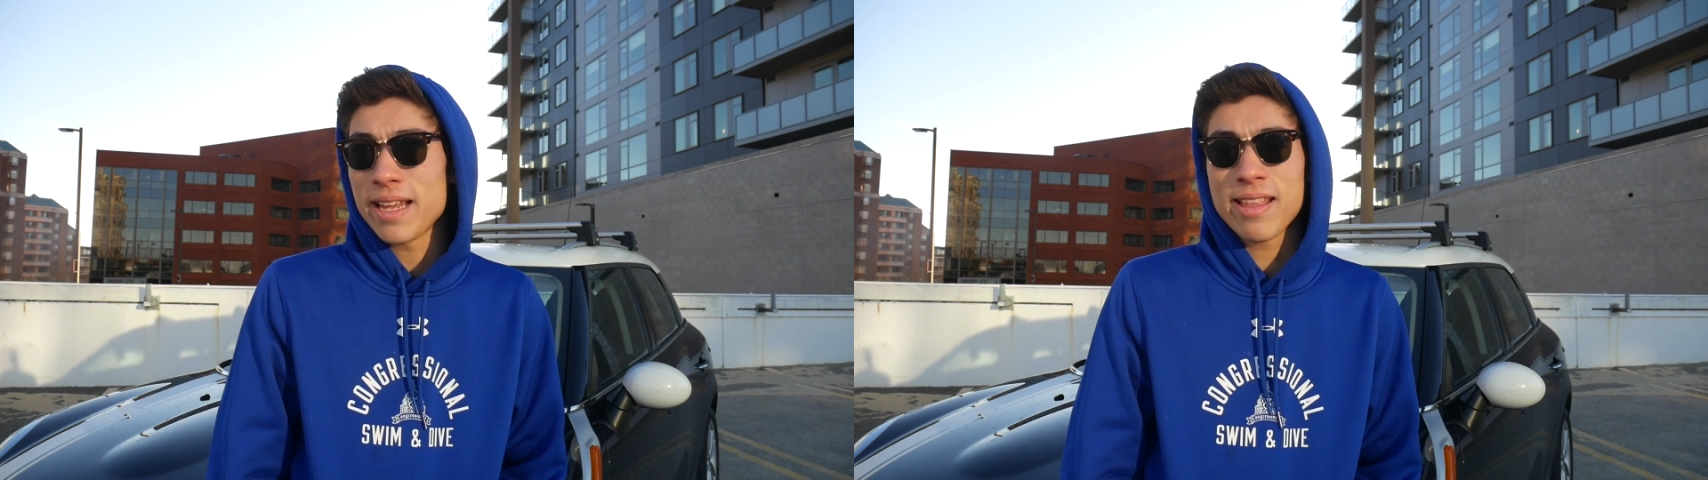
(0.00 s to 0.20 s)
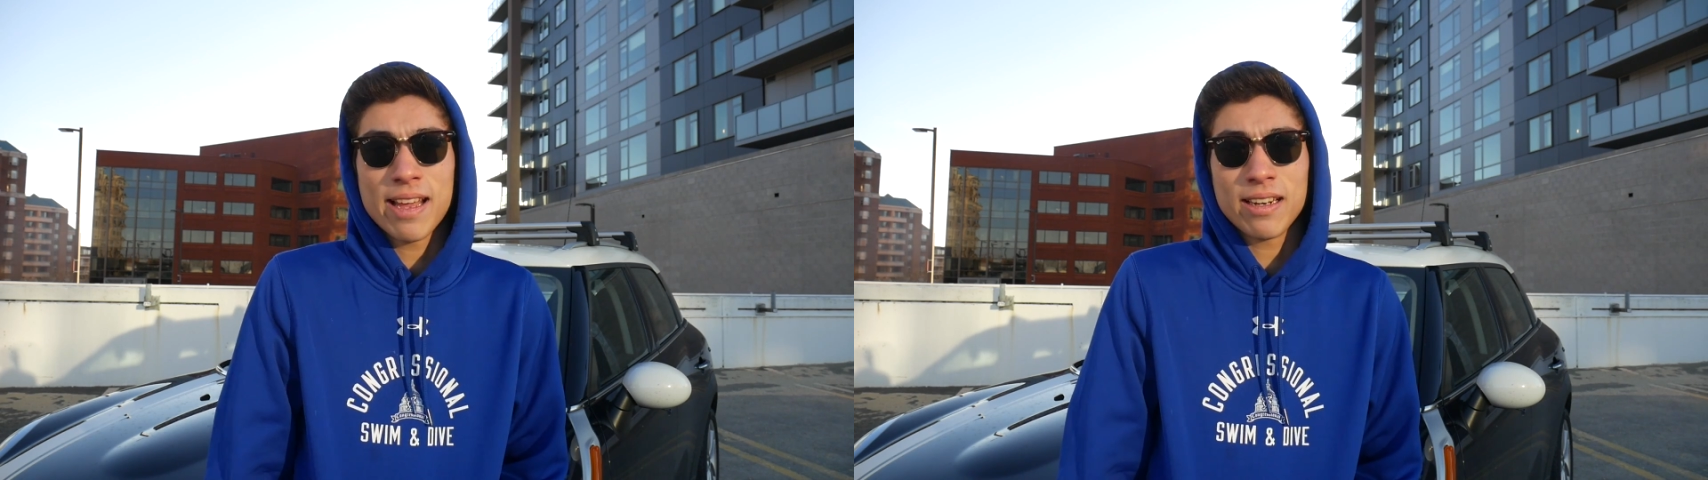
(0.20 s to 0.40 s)

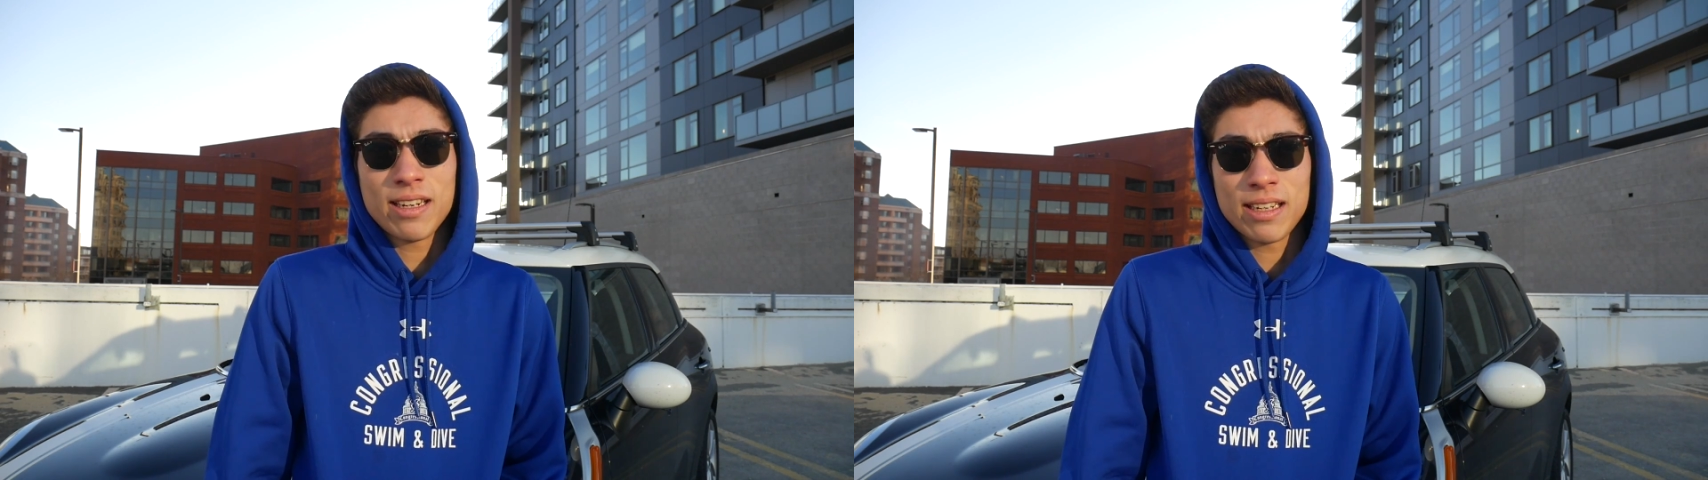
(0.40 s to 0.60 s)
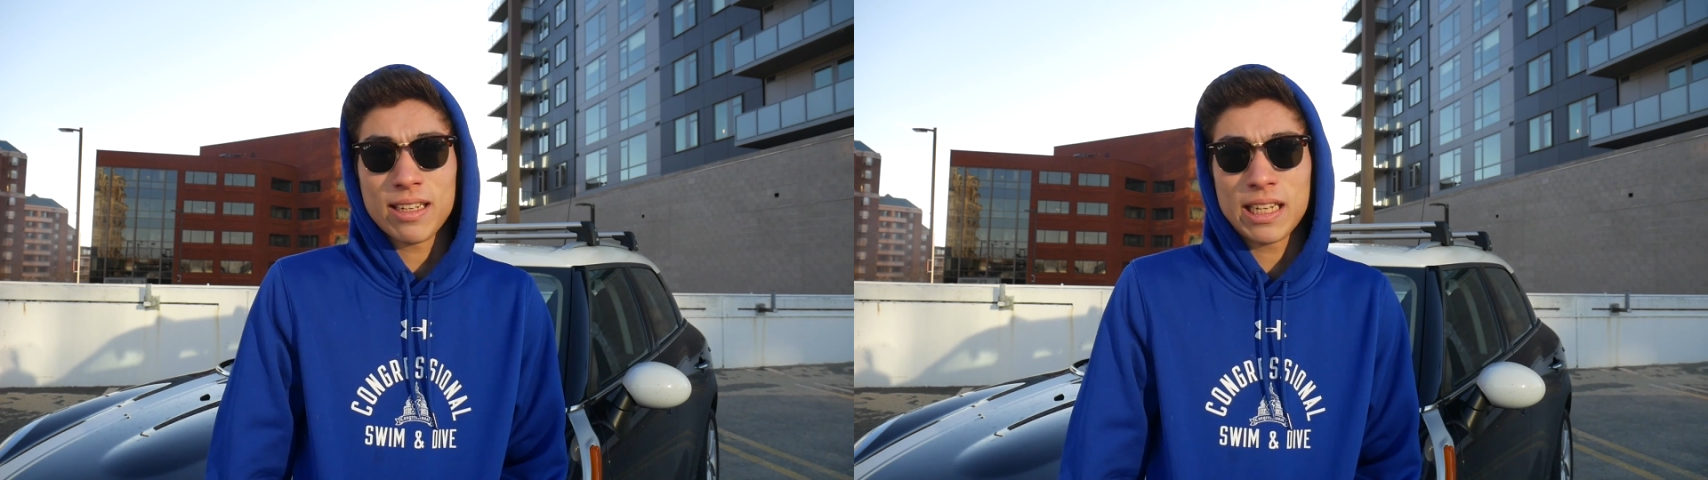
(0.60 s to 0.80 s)
and
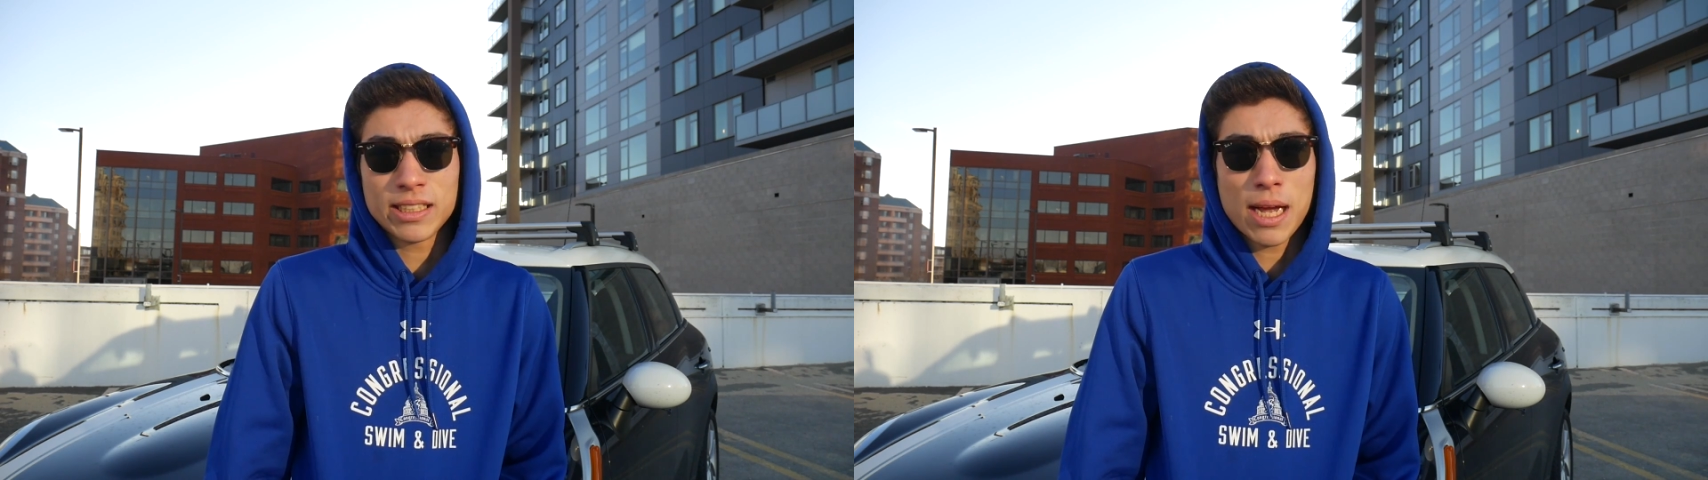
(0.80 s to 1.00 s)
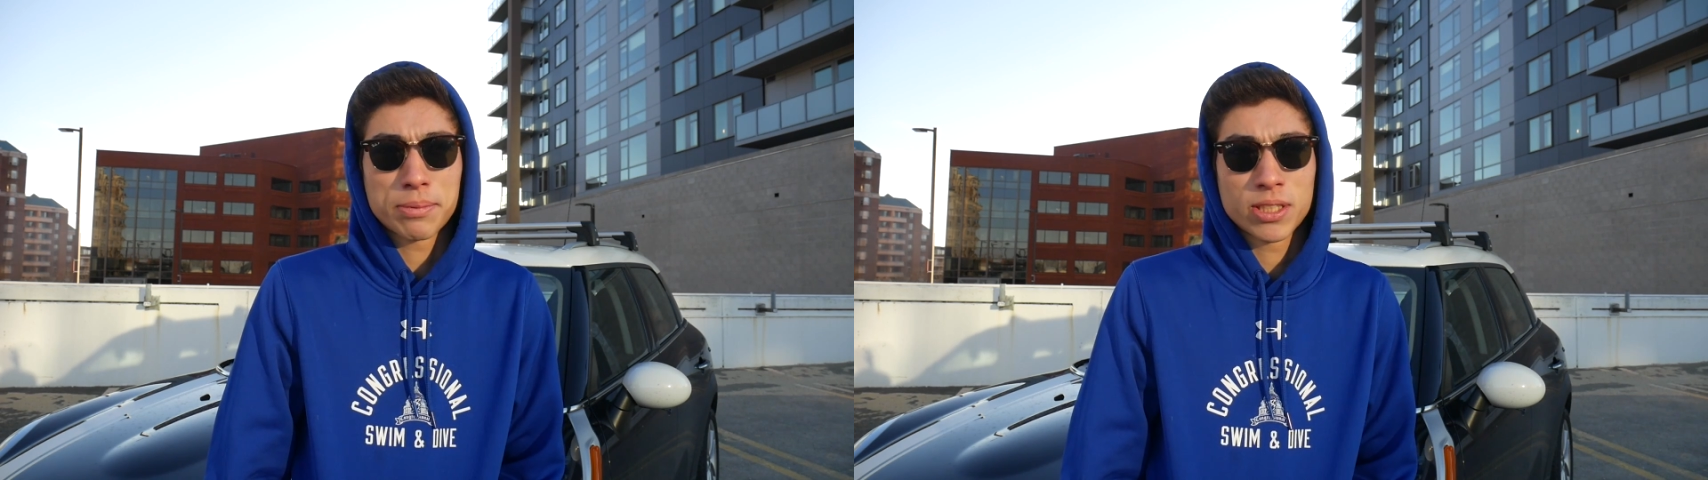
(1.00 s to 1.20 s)
then I
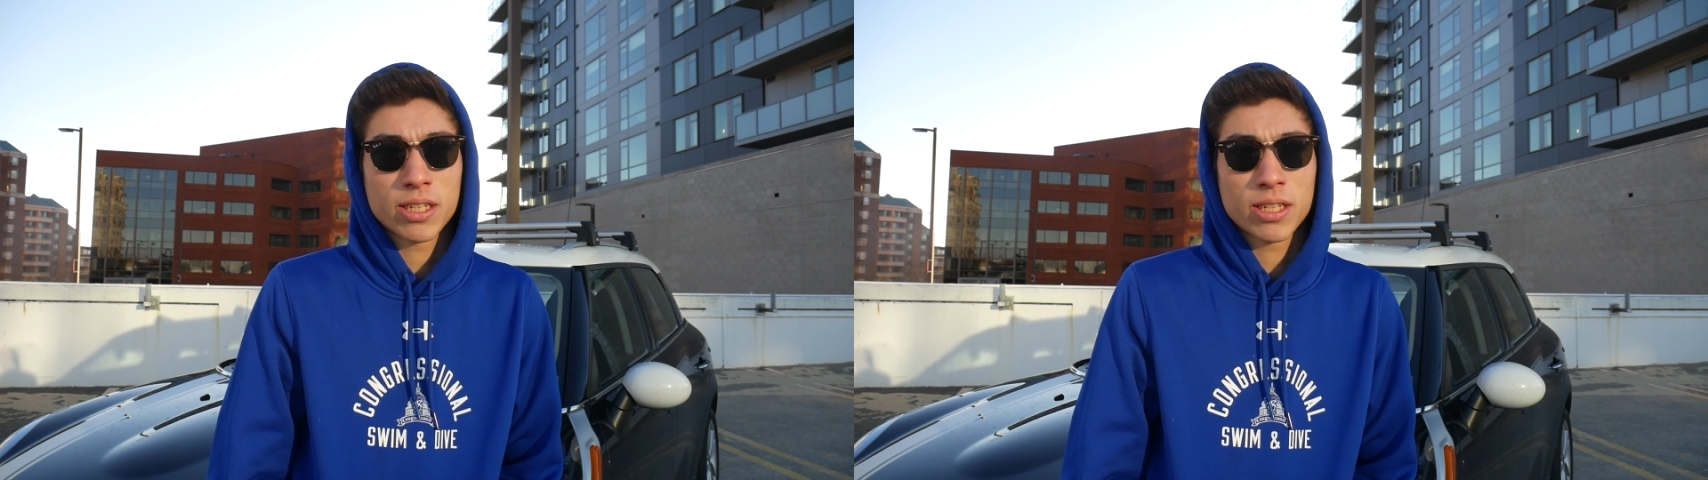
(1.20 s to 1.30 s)
stopped,